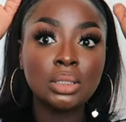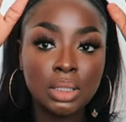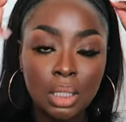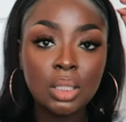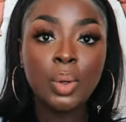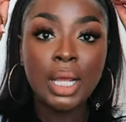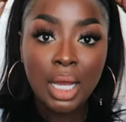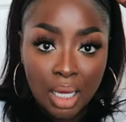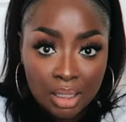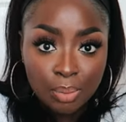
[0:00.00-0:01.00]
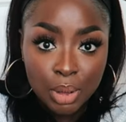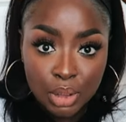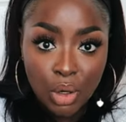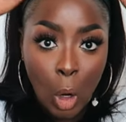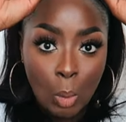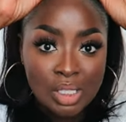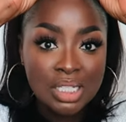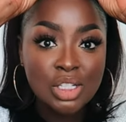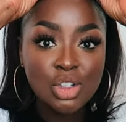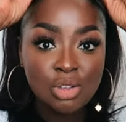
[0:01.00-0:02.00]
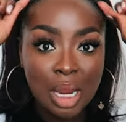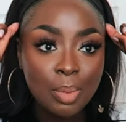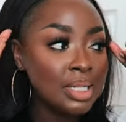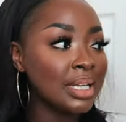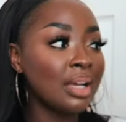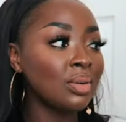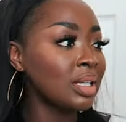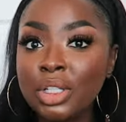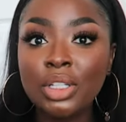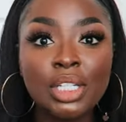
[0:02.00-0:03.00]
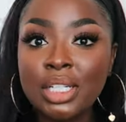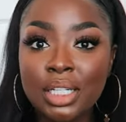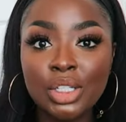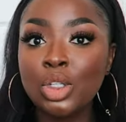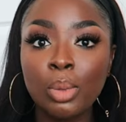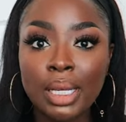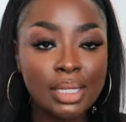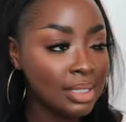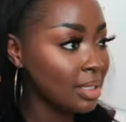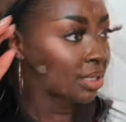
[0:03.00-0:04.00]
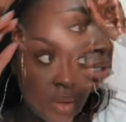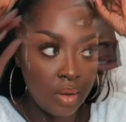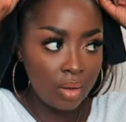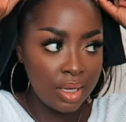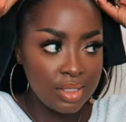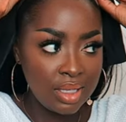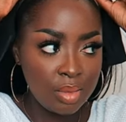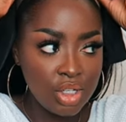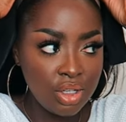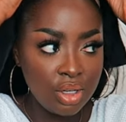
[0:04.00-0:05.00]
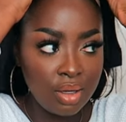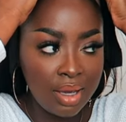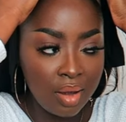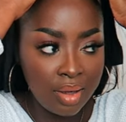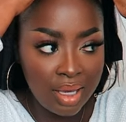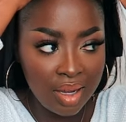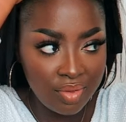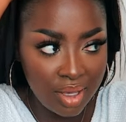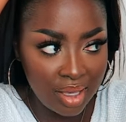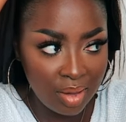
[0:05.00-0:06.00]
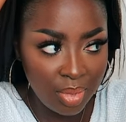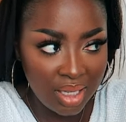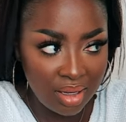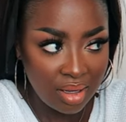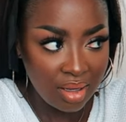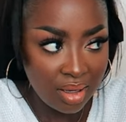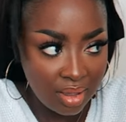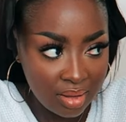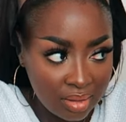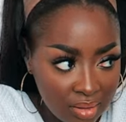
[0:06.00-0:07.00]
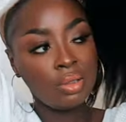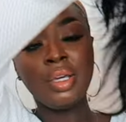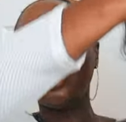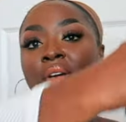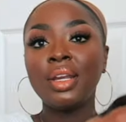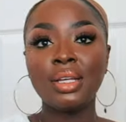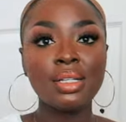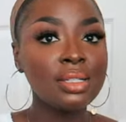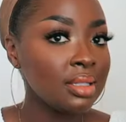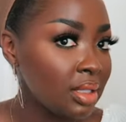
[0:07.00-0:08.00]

throw the wig on, put the combs in, strap it down. You're literally done in 2 minutes. Okay, so let me show you how I have the headband on. So here it is,